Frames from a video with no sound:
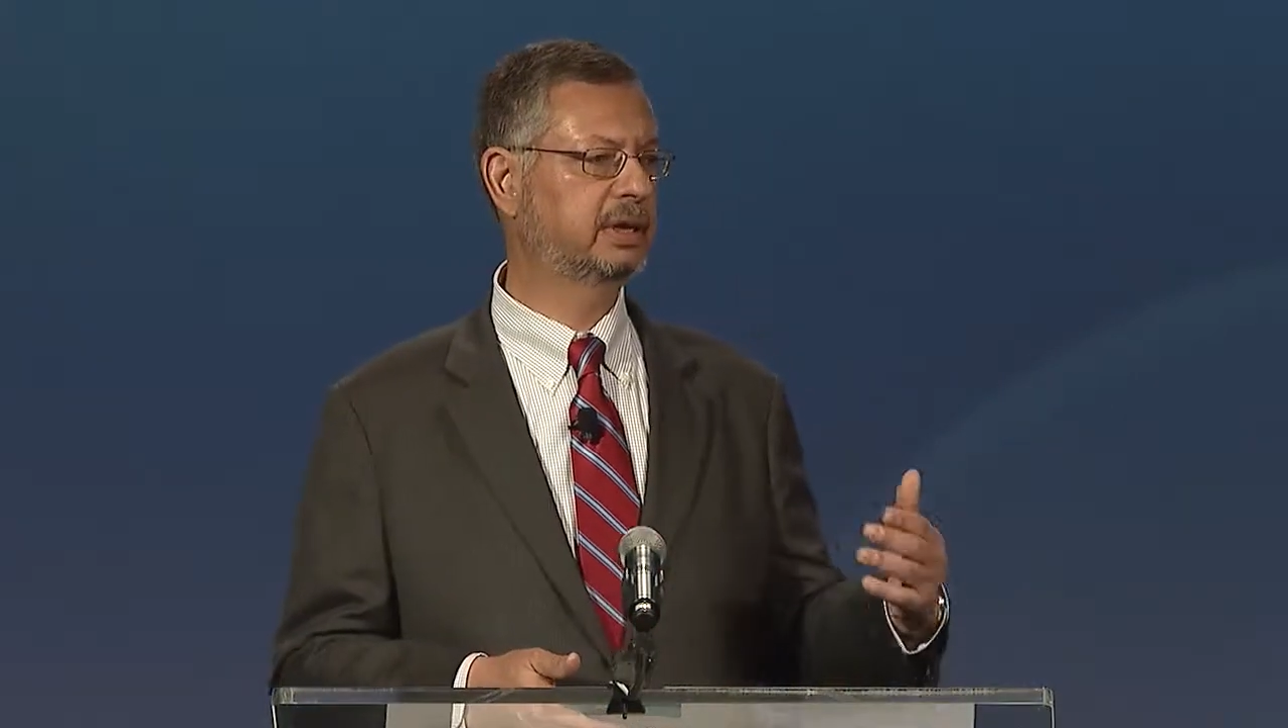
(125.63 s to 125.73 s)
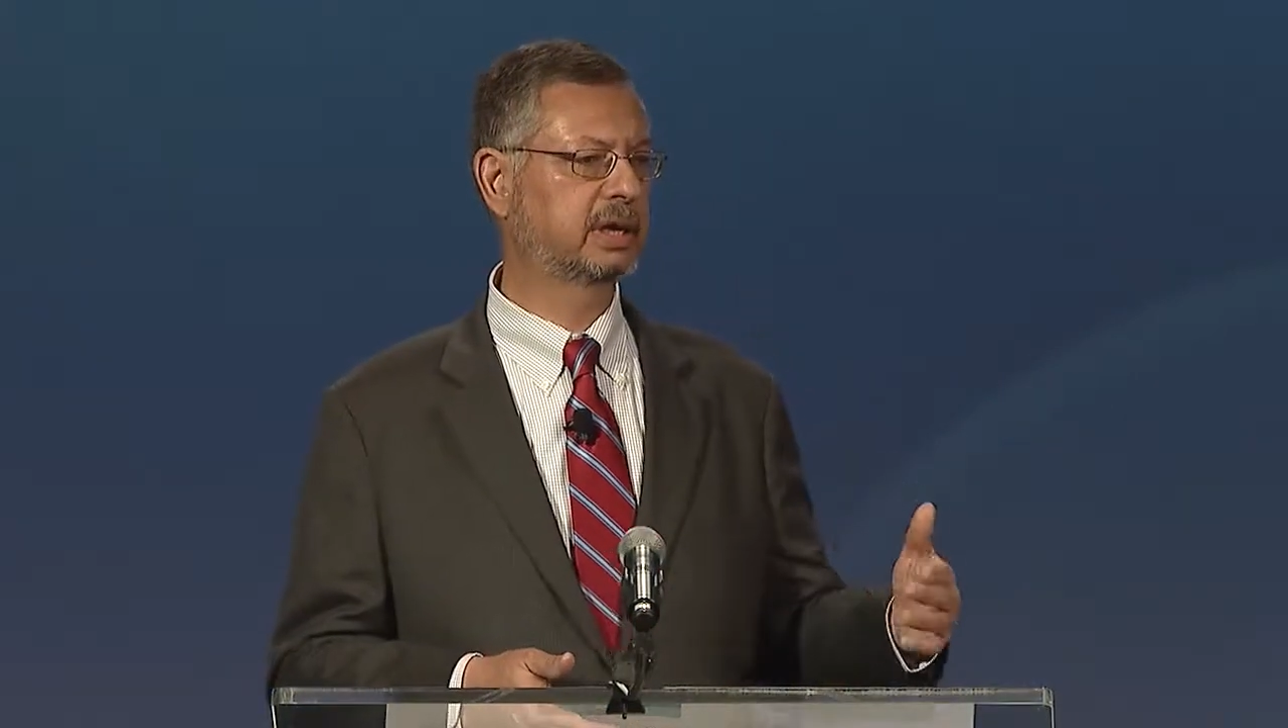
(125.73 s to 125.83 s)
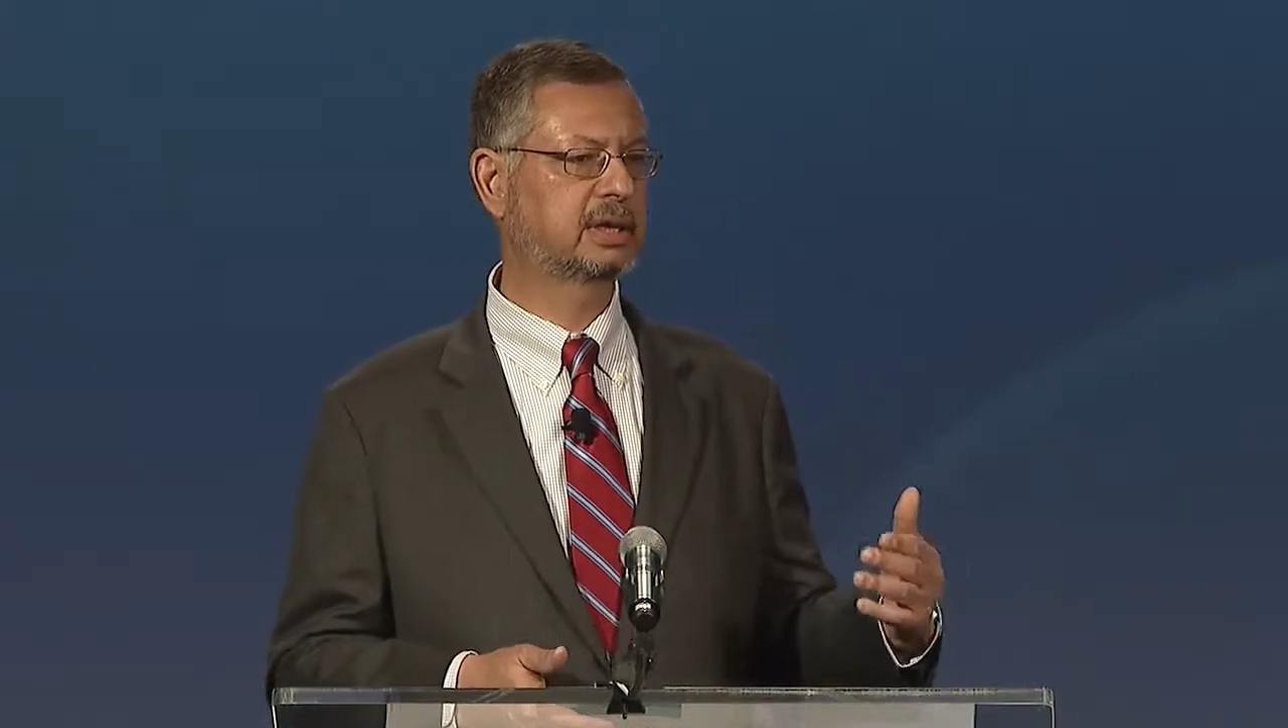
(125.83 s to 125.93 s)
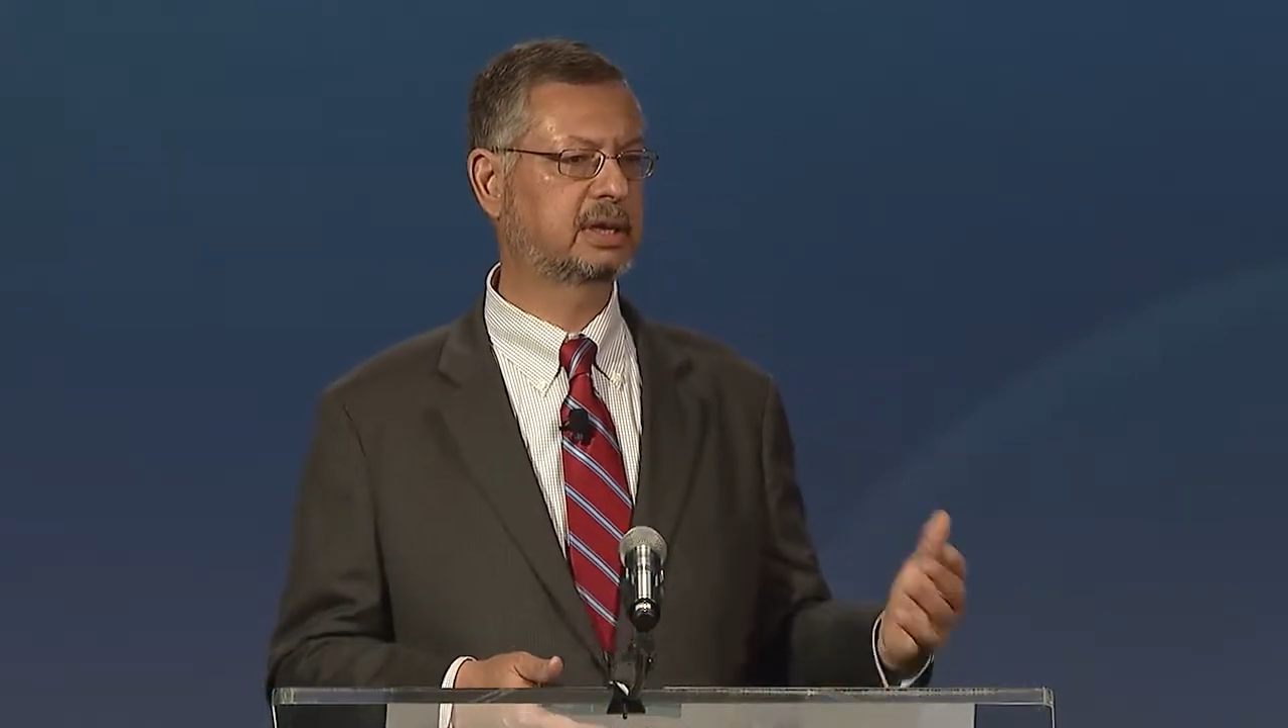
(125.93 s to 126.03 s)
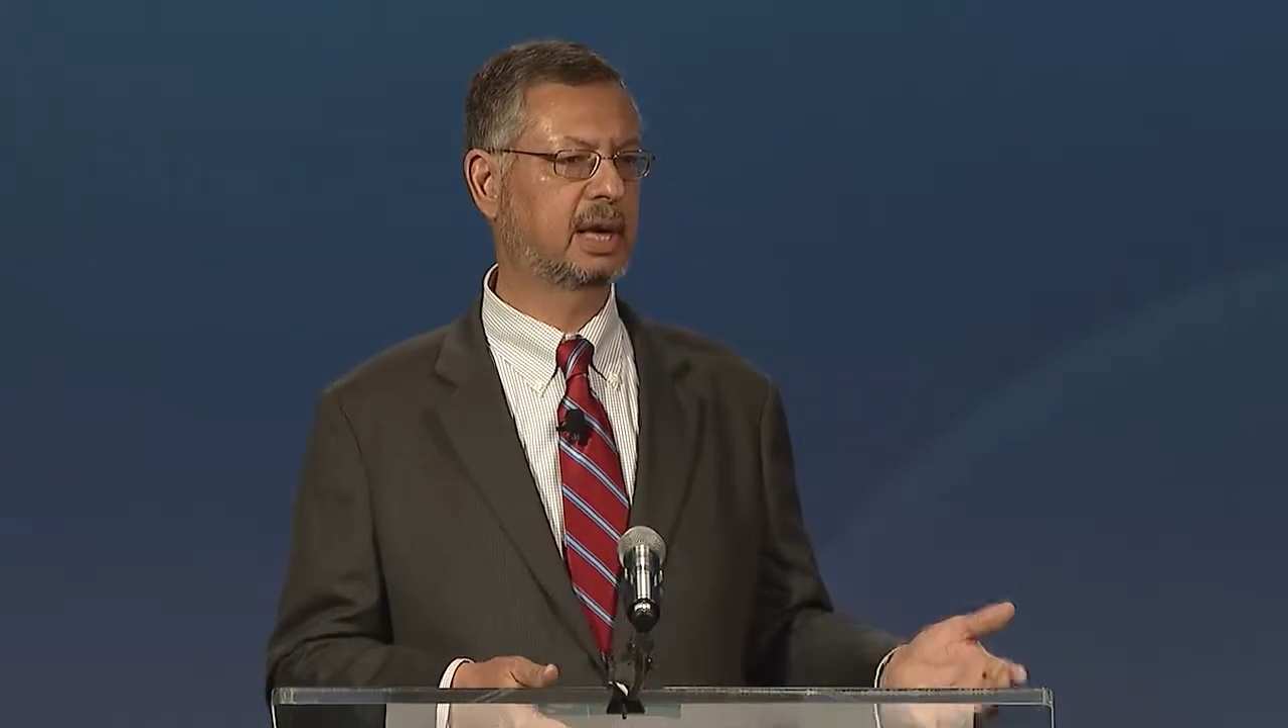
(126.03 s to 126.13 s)

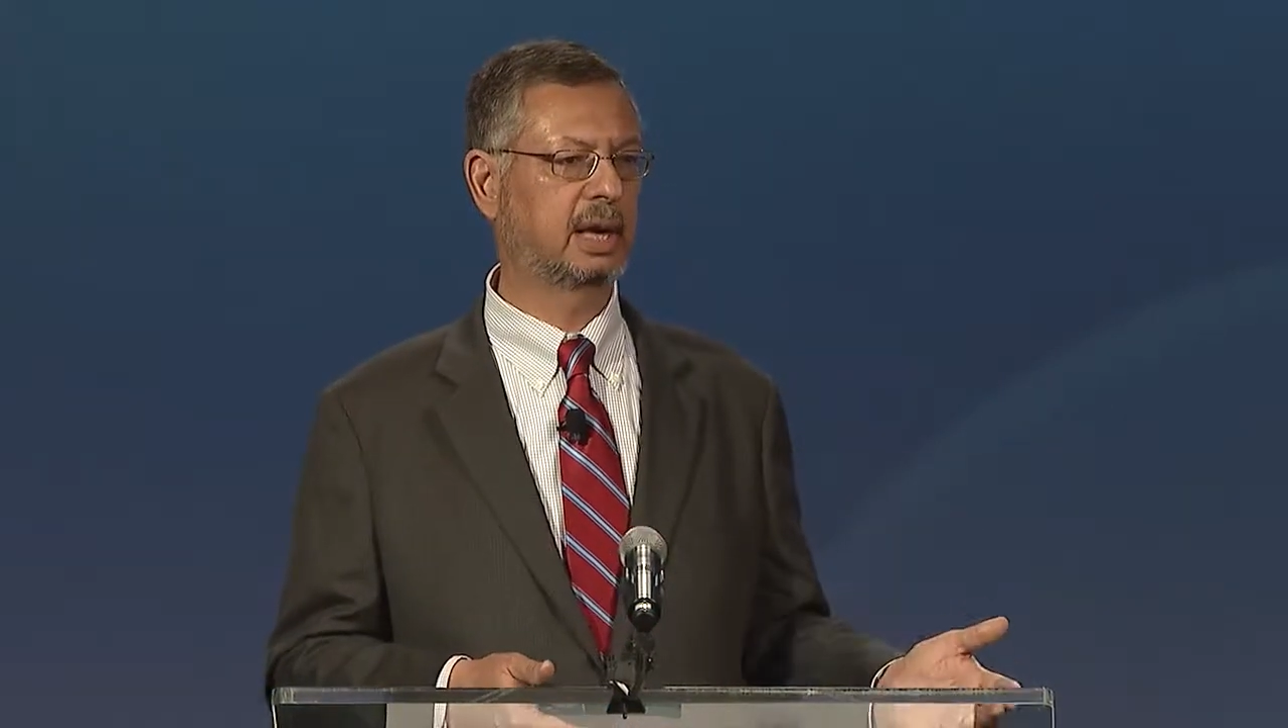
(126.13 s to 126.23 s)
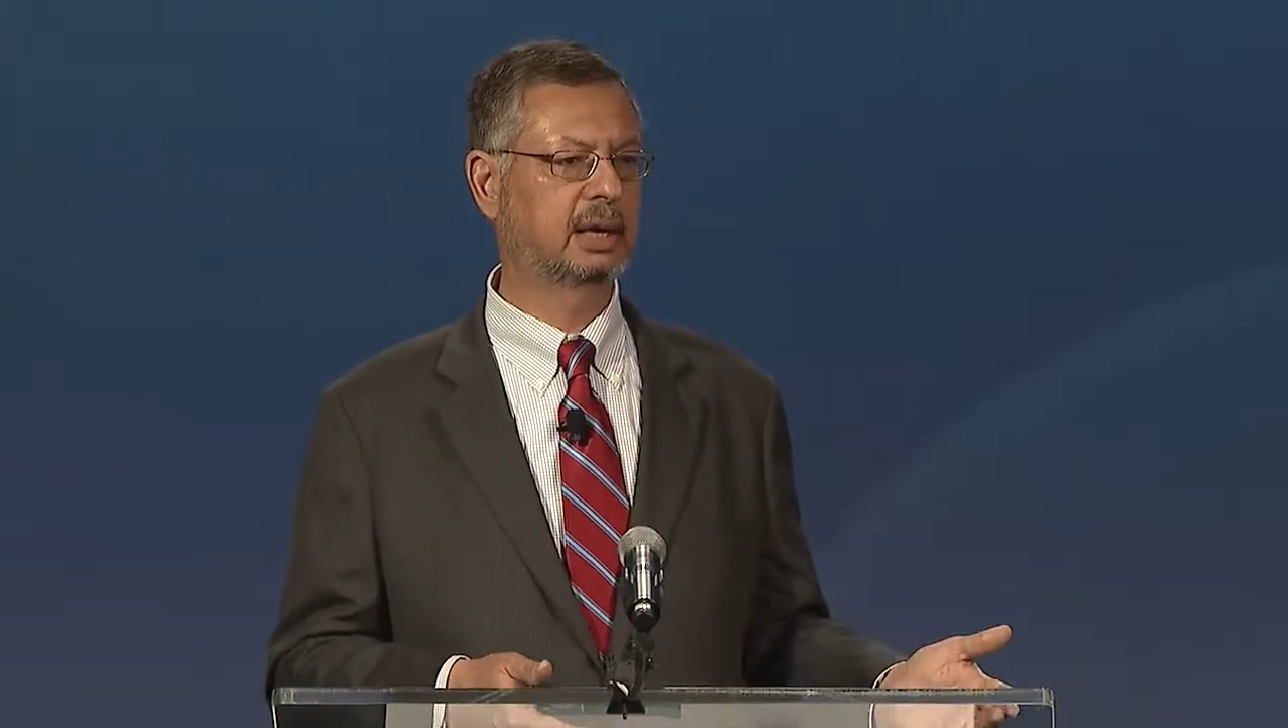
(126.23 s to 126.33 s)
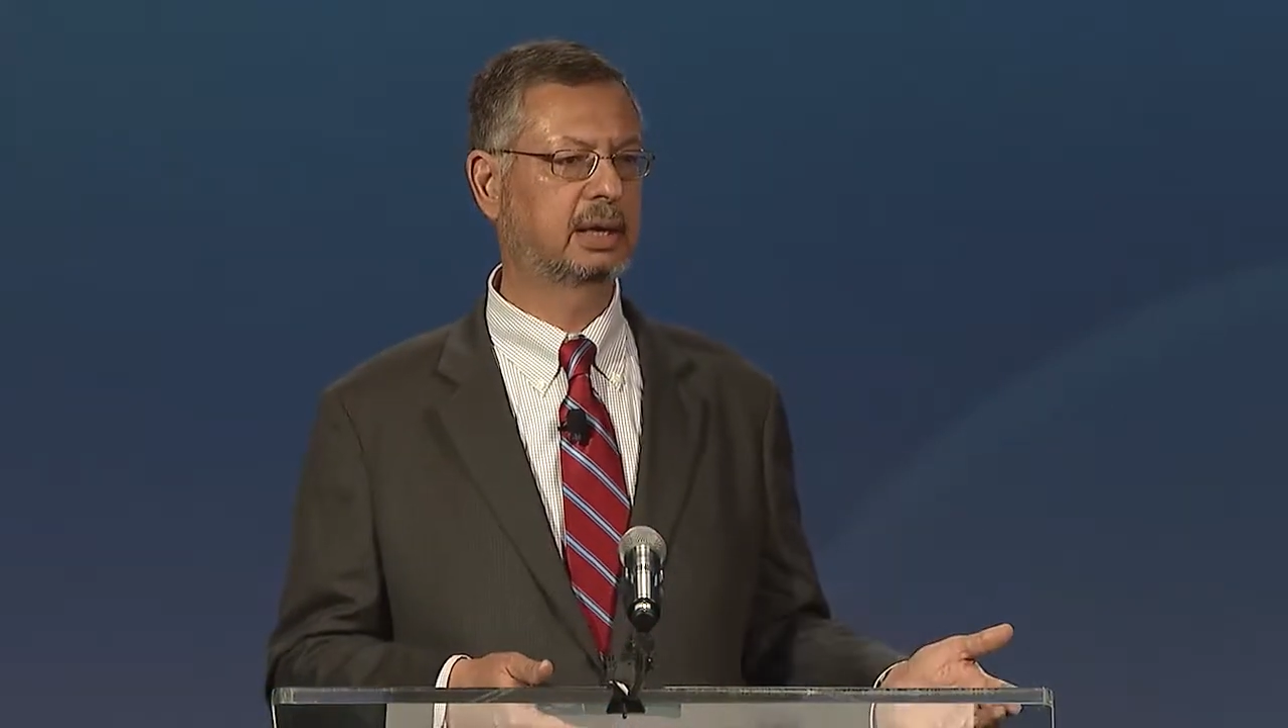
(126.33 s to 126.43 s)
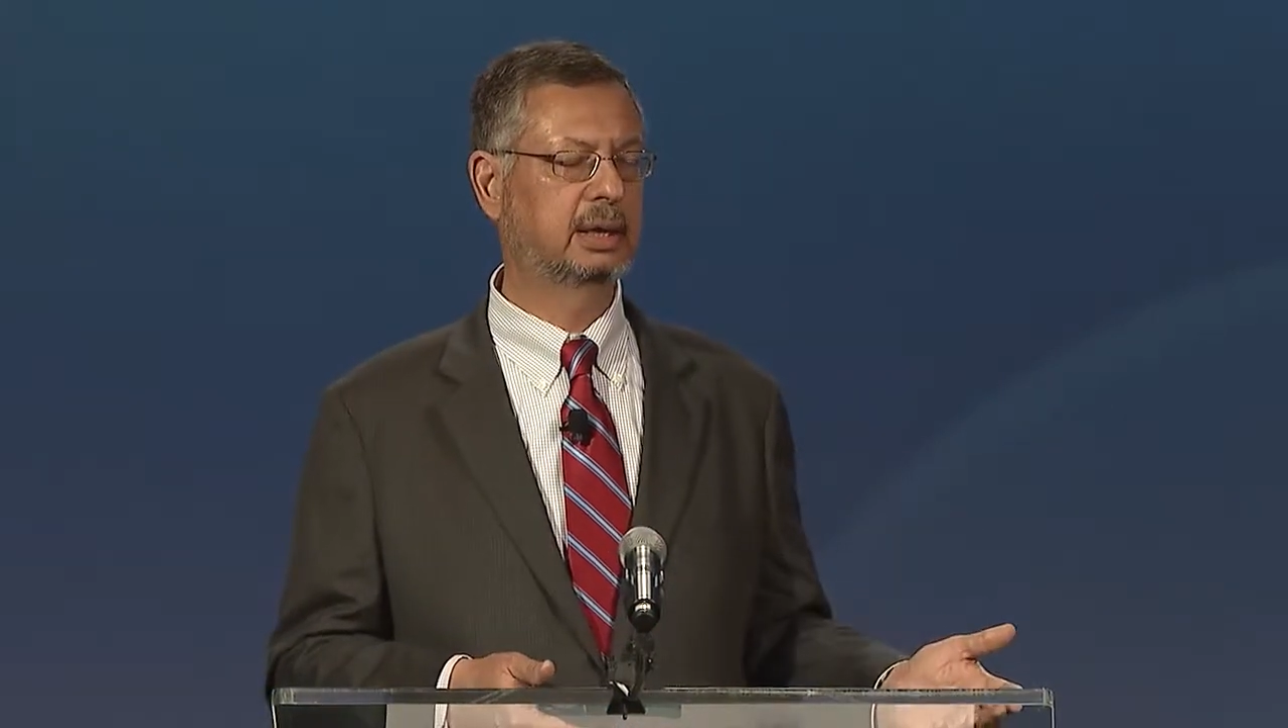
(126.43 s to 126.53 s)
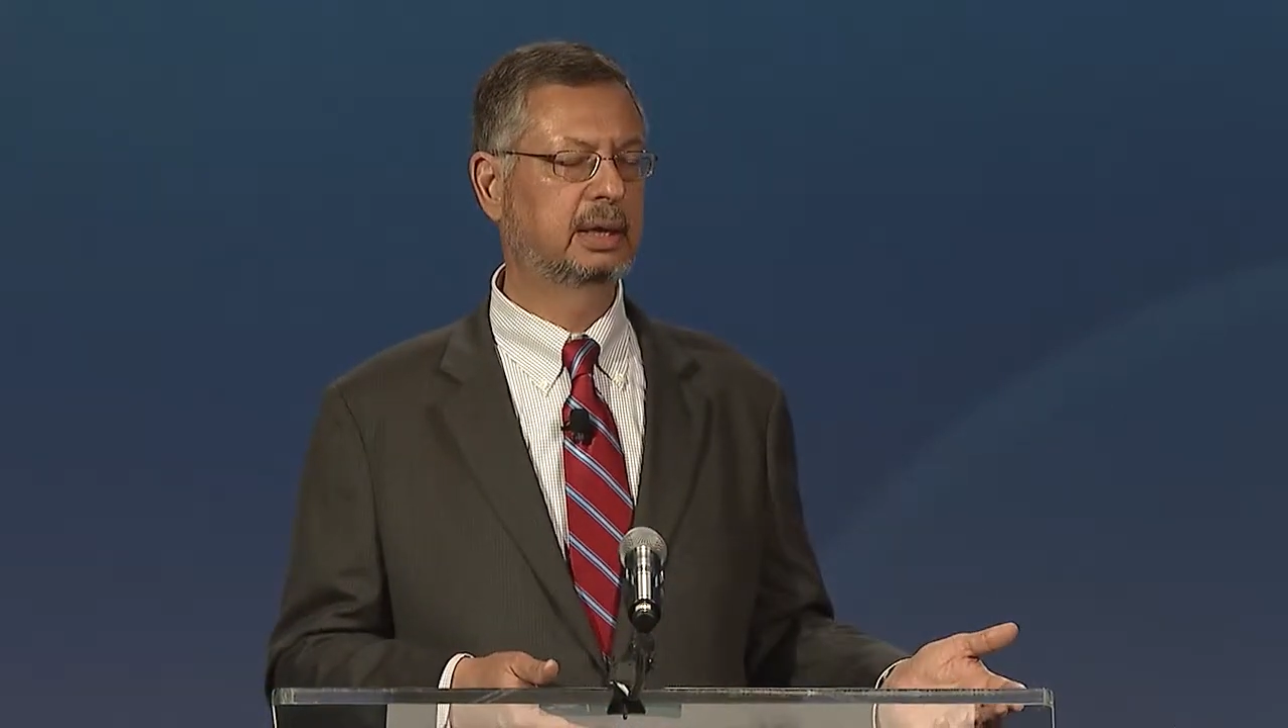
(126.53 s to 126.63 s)
next
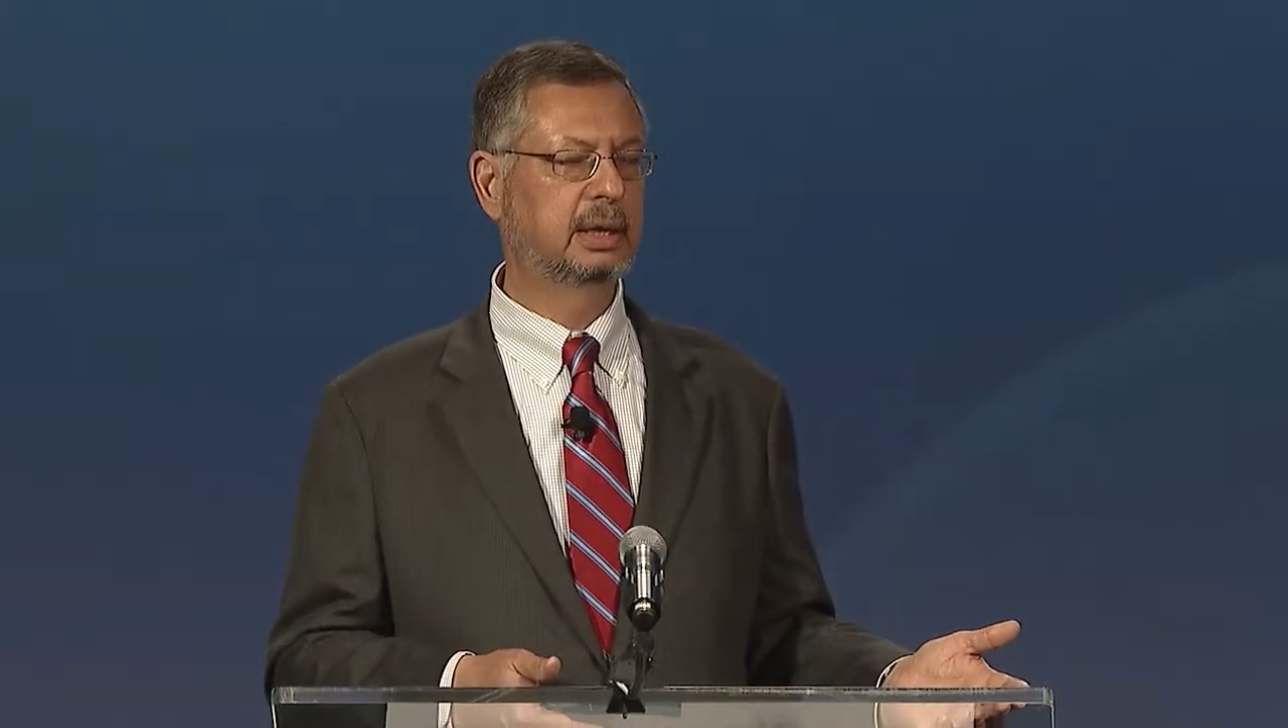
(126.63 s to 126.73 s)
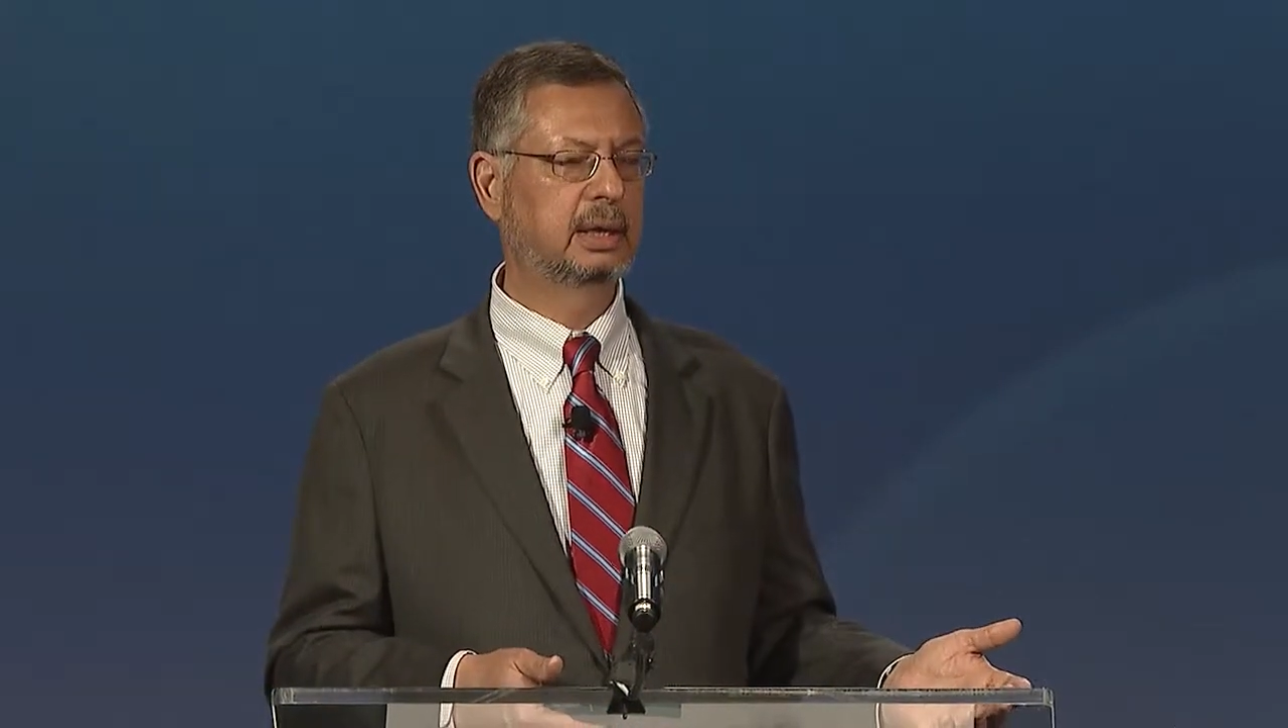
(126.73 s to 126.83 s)
day,